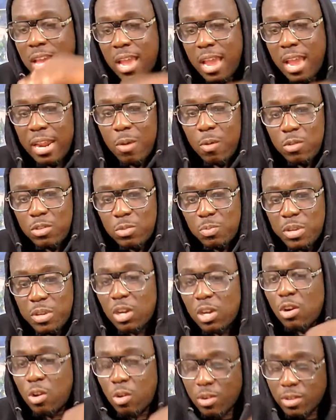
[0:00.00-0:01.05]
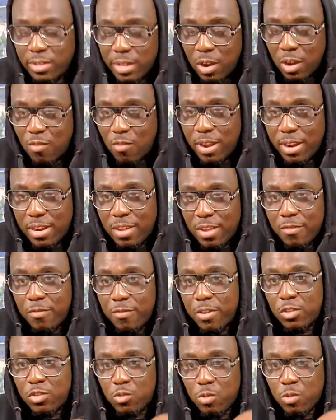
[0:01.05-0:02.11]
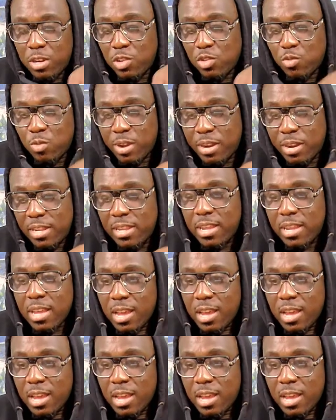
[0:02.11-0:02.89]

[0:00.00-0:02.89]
and I was being locked down over there for the 2020.